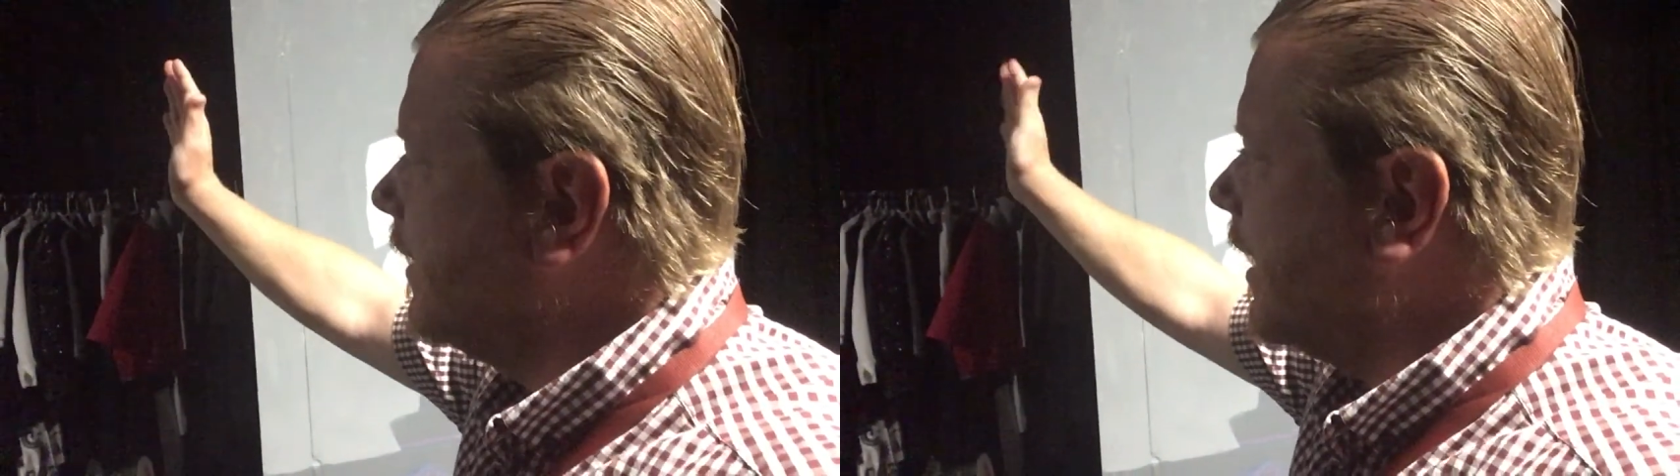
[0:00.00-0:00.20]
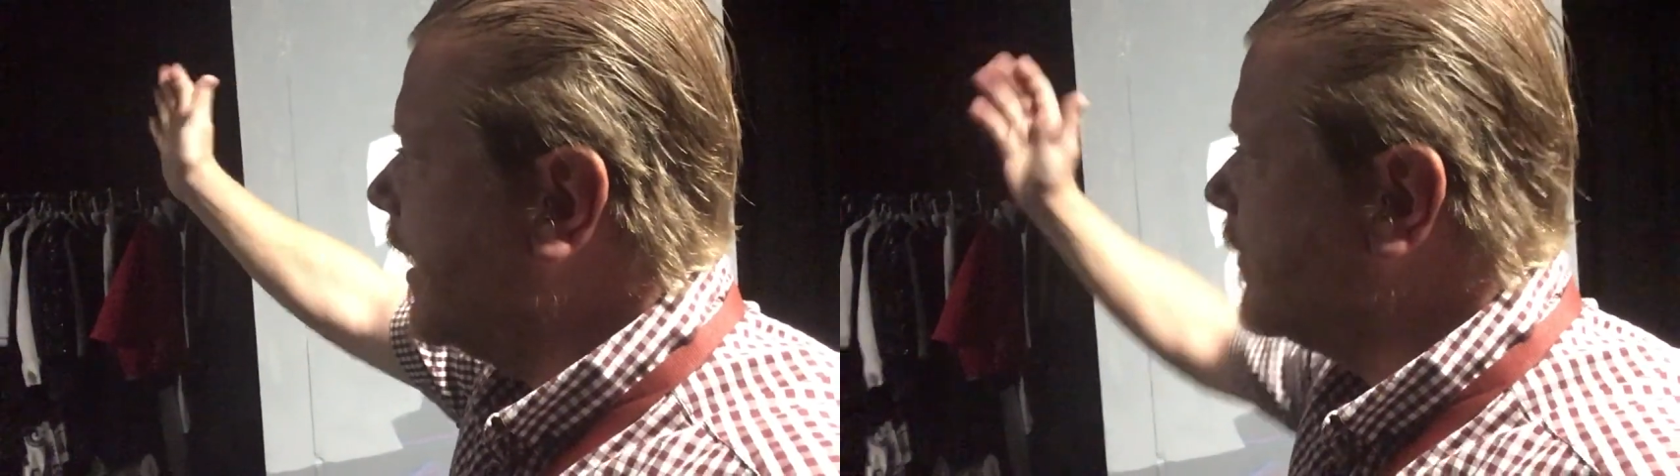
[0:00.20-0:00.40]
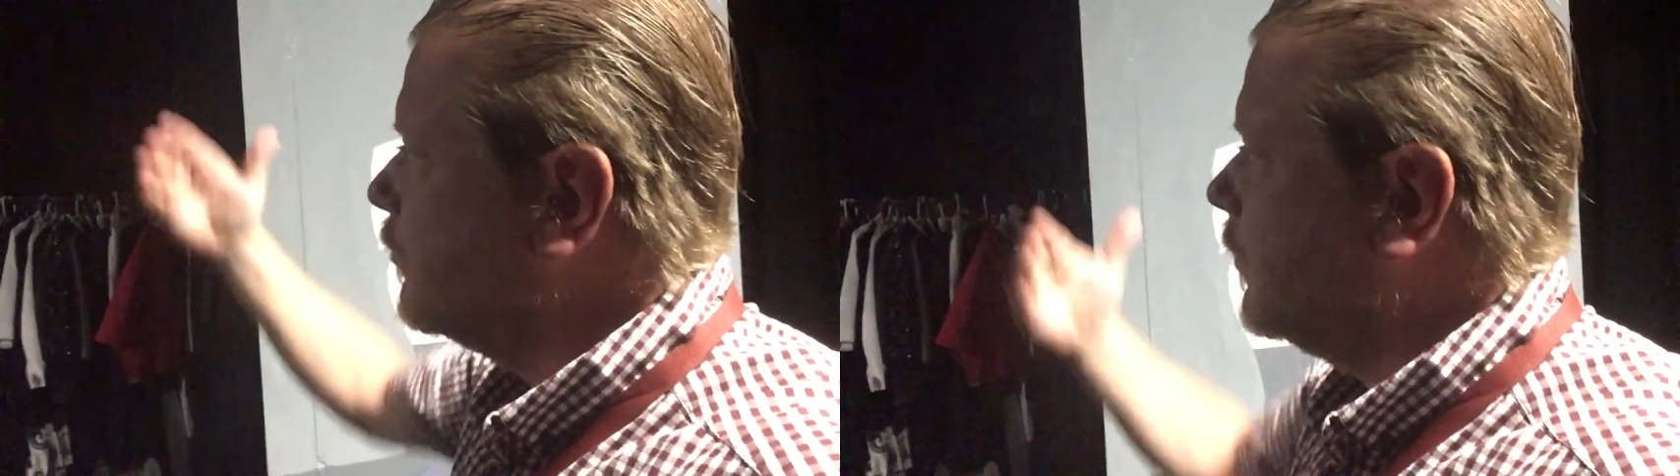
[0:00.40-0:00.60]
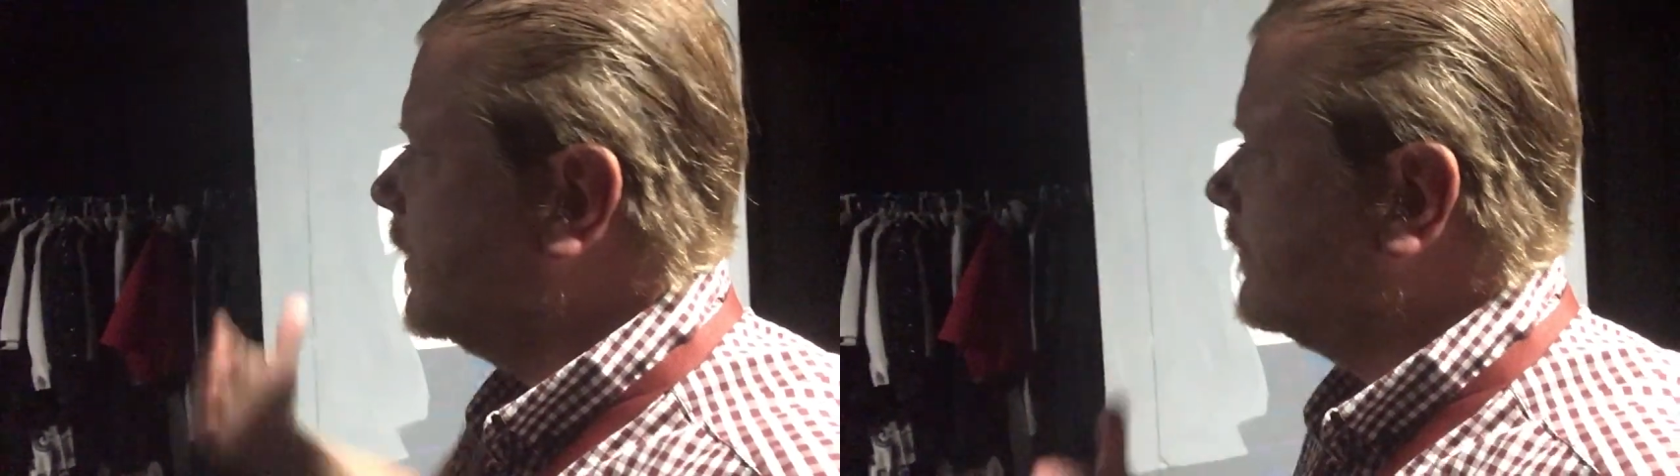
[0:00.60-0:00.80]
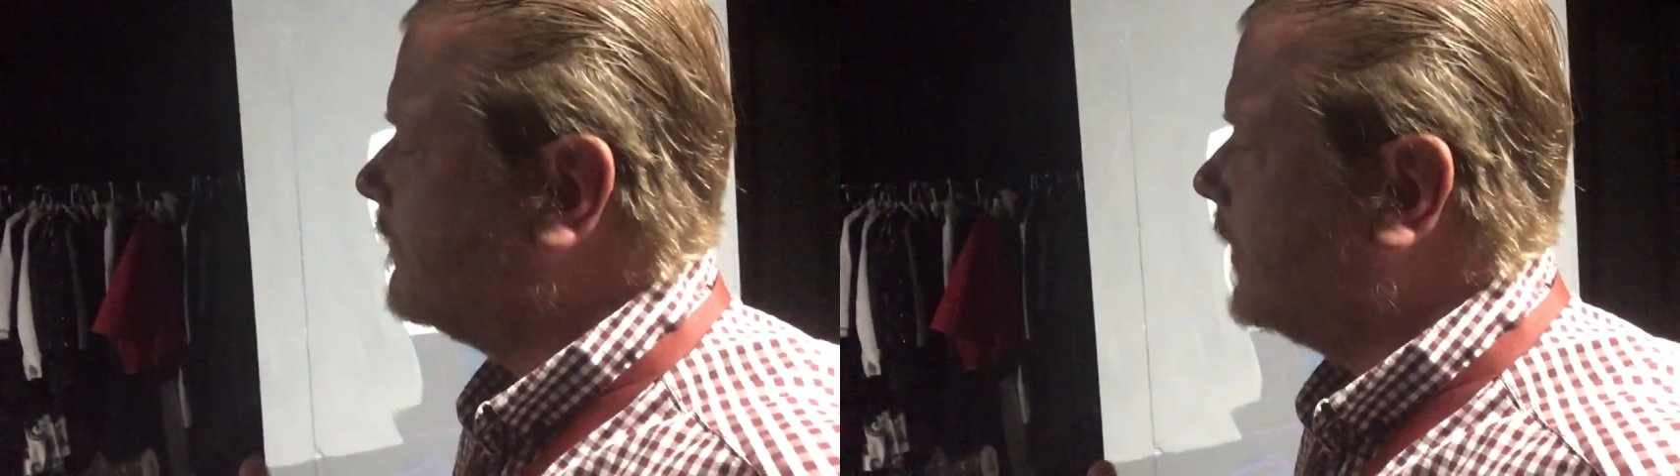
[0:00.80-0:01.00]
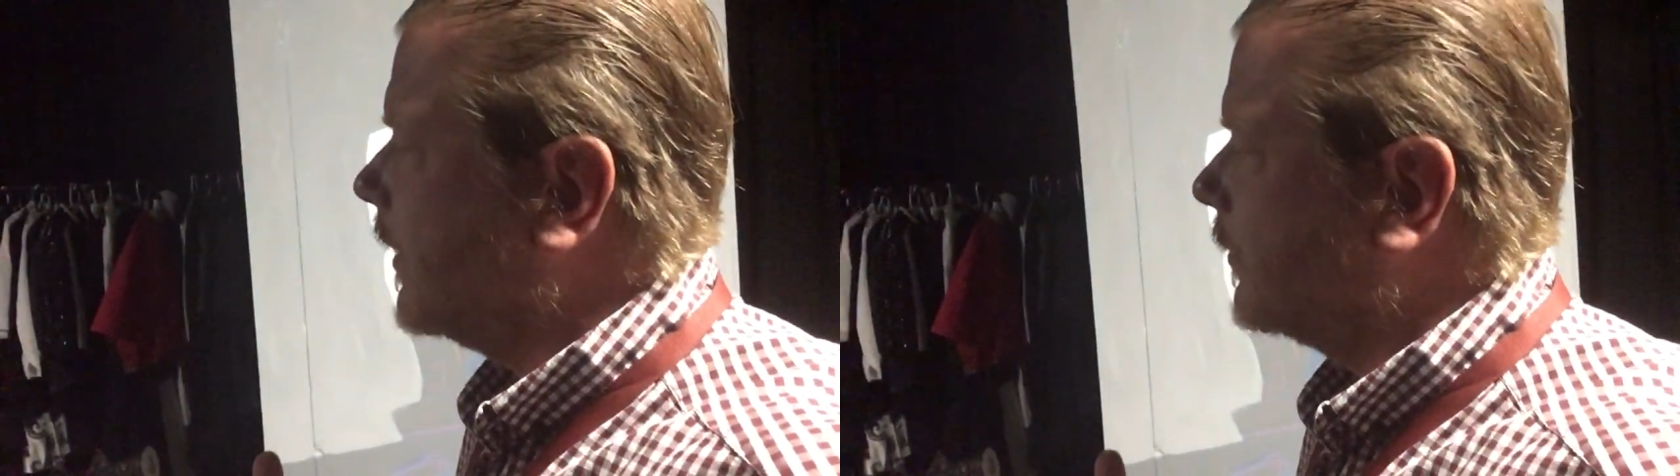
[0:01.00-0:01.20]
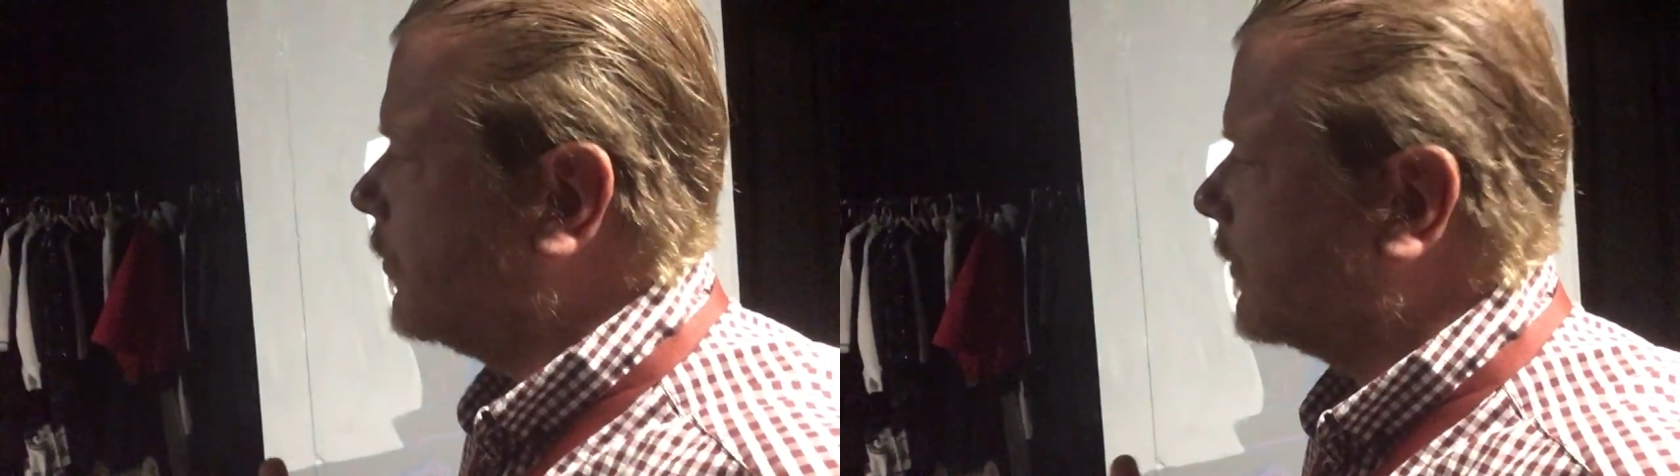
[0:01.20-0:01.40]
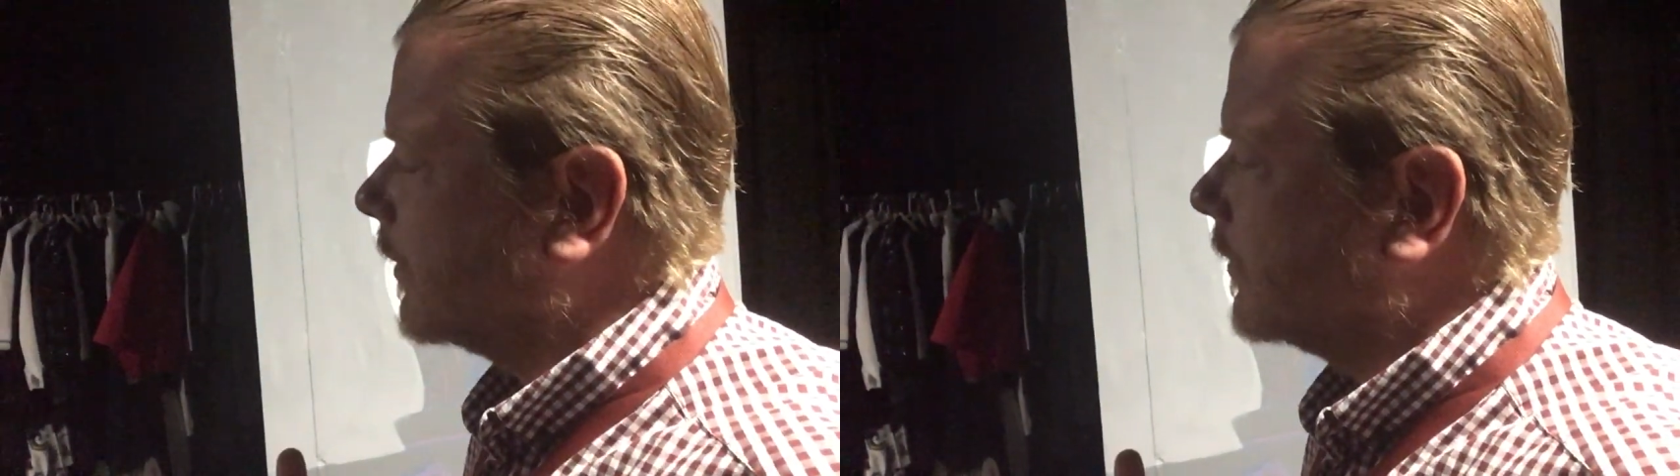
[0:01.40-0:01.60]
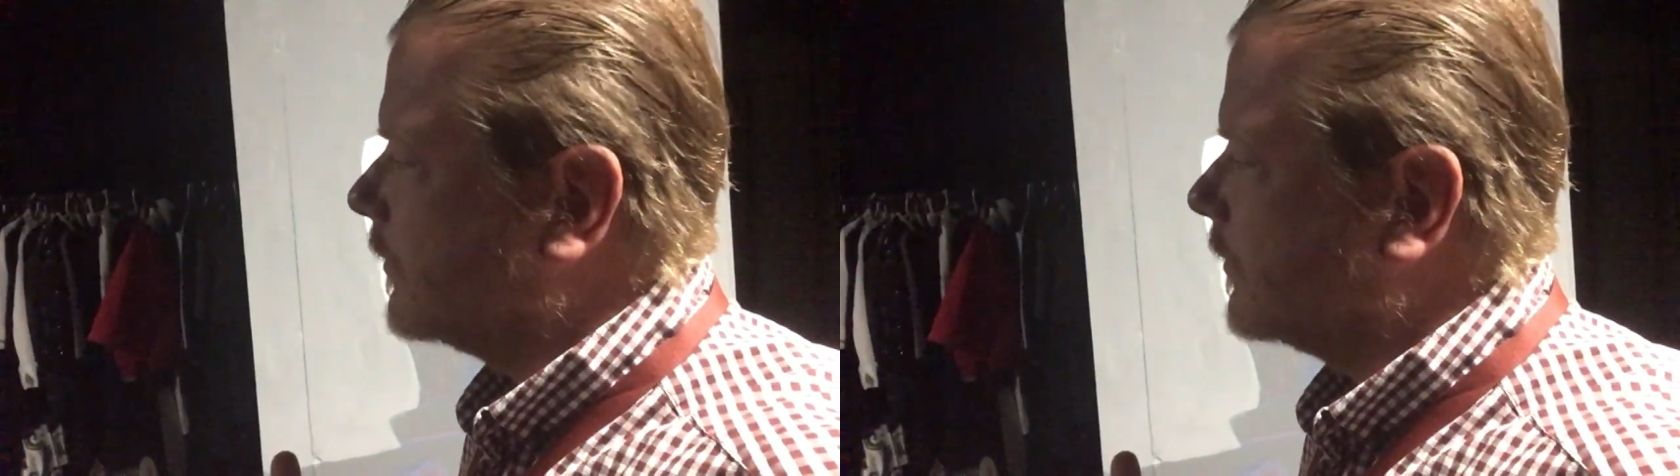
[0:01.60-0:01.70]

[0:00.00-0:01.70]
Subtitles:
I am 1/4